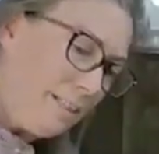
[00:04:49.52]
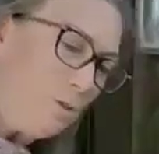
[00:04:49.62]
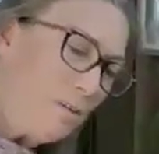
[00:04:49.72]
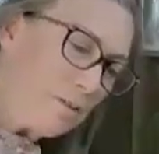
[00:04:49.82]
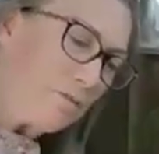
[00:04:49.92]

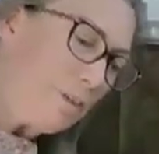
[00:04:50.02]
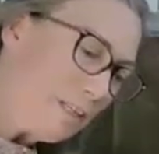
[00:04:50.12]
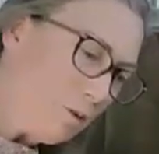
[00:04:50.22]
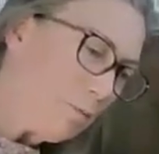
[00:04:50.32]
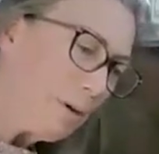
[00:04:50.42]
I do have a
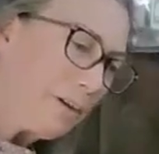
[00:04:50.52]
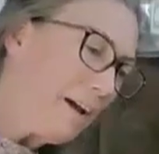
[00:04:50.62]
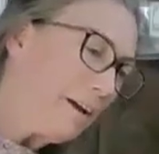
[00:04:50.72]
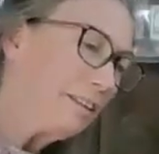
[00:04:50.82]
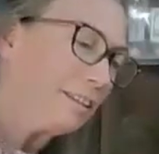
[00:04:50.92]
video
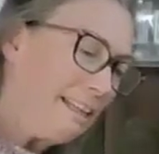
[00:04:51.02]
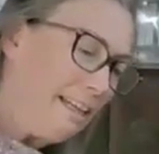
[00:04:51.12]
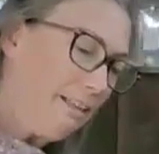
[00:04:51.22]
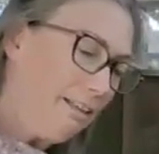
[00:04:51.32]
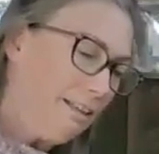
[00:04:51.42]
about how to
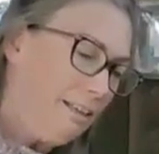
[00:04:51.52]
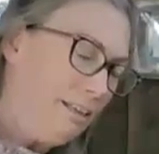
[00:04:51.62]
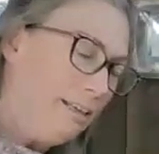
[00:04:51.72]
clean